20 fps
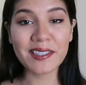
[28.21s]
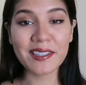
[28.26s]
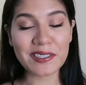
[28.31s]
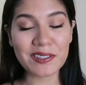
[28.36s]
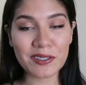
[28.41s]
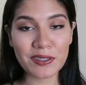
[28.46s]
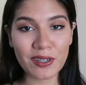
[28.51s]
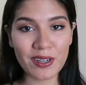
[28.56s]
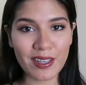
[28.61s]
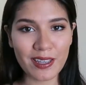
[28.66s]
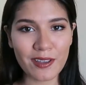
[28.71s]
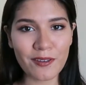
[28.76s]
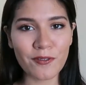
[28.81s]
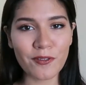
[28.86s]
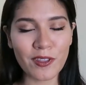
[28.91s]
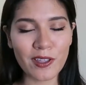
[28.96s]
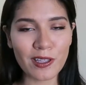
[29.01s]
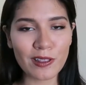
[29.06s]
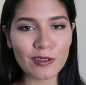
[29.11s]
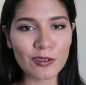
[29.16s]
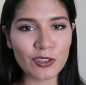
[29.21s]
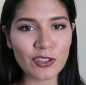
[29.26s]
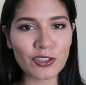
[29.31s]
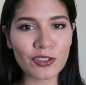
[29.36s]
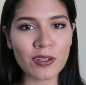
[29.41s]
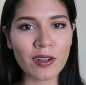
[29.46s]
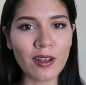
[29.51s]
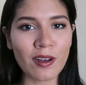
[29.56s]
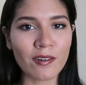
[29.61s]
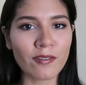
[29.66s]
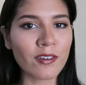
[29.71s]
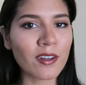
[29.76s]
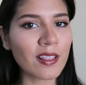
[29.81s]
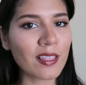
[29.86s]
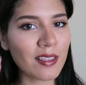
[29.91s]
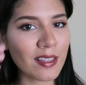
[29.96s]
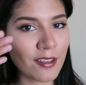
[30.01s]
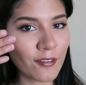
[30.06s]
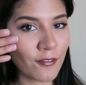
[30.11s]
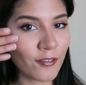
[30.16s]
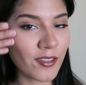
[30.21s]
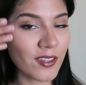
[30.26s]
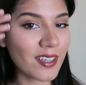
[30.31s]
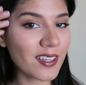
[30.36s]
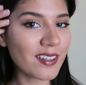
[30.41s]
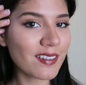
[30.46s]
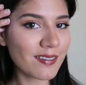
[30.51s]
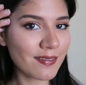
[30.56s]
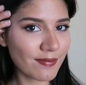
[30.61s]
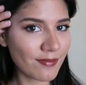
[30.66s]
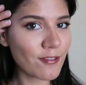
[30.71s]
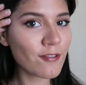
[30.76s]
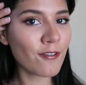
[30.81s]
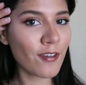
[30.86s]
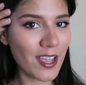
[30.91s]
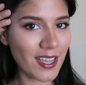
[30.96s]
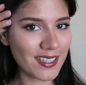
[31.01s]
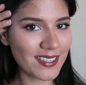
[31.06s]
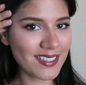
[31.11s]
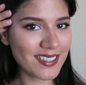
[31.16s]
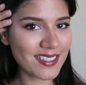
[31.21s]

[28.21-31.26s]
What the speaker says: That's gonna give the illusion of a lifted face.